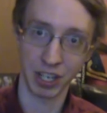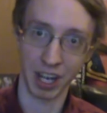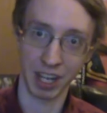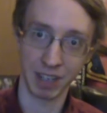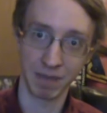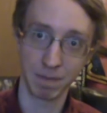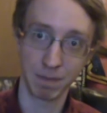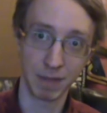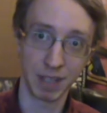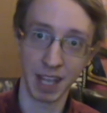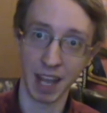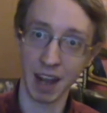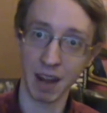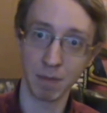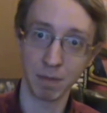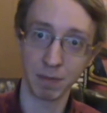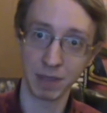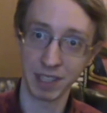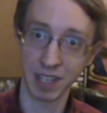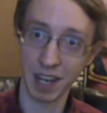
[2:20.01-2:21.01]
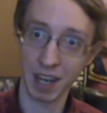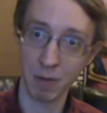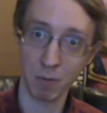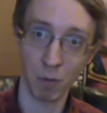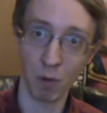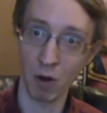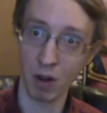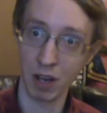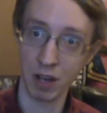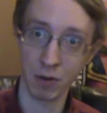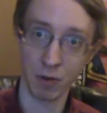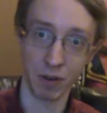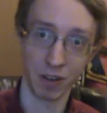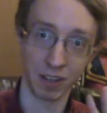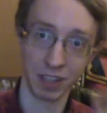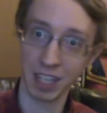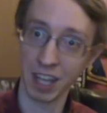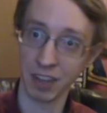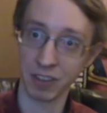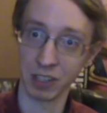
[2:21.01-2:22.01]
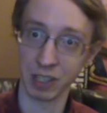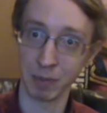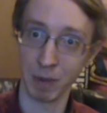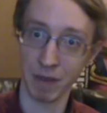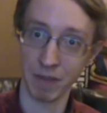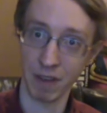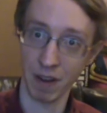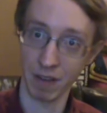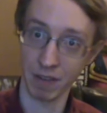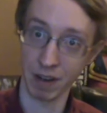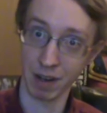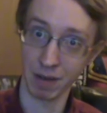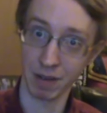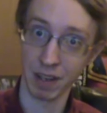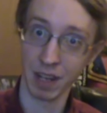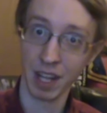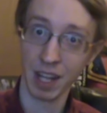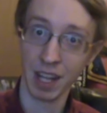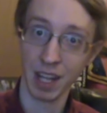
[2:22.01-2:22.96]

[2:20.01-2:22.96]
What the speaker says: I can't say one or the other is my favorite,